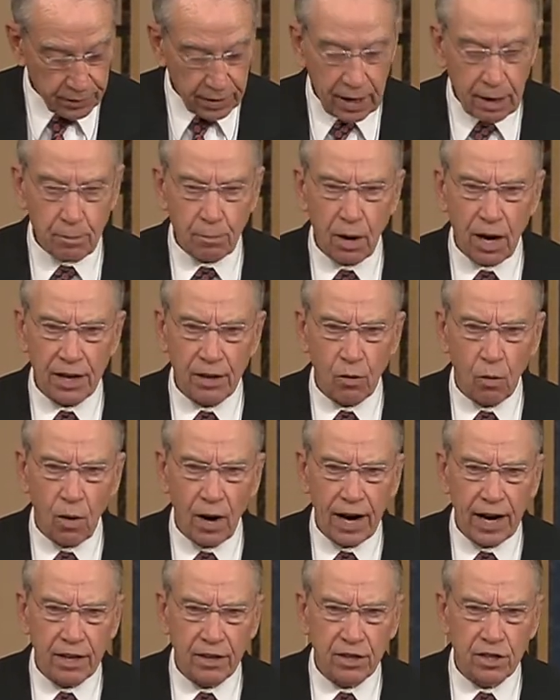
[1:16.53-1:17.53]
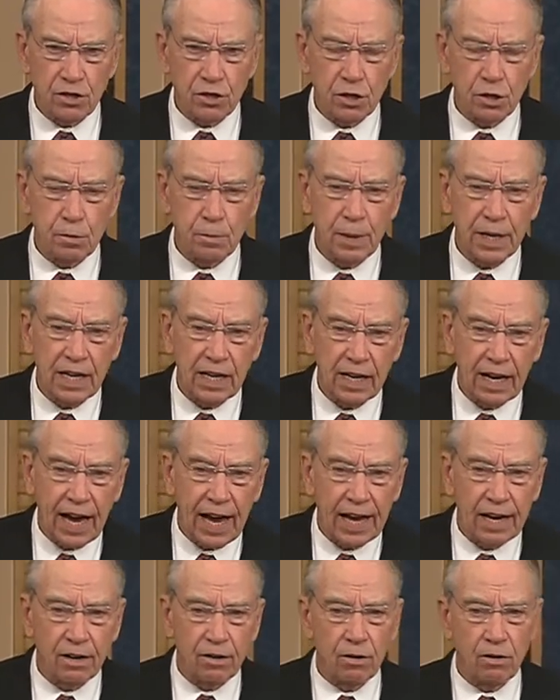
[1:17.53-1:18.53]
And by the way, this is being
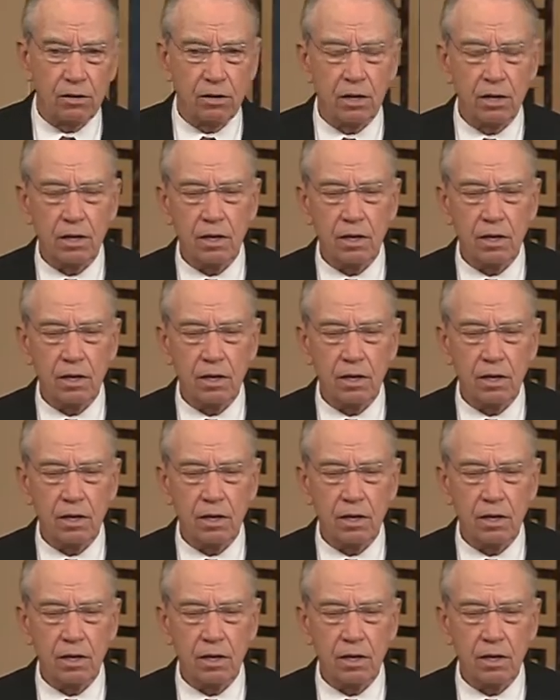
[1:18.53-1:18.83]
handled